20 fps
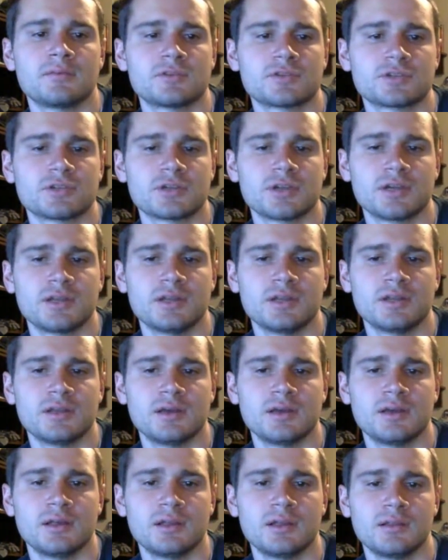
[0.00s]
I'm trying
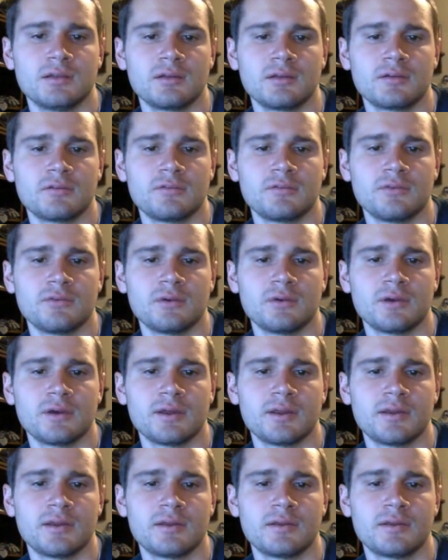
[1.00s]
to look for it.